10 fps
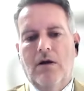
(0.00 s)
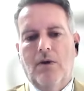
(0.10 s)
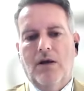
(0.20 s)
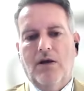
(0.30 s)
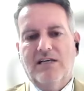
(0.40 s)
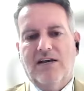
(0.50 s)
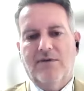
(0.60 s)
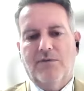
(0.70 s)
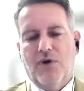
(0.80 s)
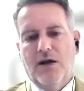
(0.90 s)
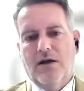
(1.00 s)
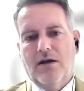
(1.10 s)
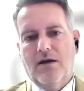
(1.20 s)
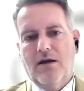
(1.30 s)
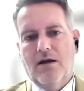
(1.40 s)
We're going to have a break
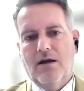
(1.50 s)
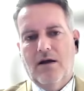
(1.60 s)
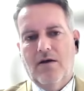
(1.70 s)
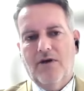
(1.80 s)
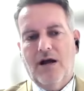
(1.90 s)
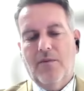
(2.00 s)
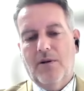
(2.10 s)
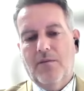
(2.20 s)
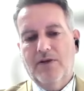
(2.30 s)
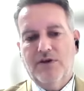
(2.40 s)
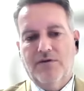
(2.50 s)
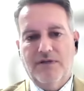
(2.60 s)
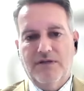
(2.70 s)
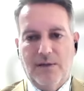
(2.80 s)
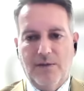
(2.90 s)
uh, of a couple of months over
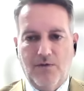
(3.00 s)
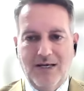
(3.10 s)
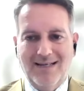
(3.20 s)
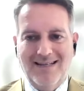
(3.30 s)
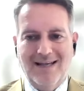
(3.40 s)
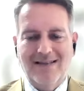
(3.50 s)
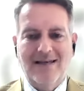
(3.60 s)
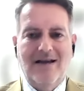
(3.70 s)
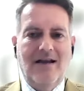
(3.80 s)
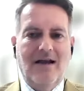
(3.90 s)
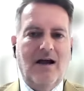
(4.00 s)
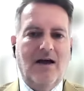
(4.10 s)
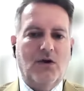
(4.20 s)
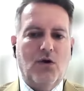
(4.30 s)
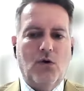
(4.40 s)
the summer recess uh,
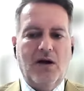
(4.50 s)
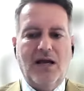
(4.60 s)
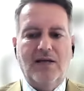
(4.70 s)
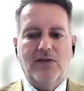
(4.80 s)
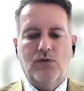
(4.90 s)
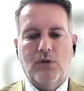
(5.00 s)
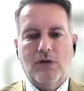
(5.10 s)
the court case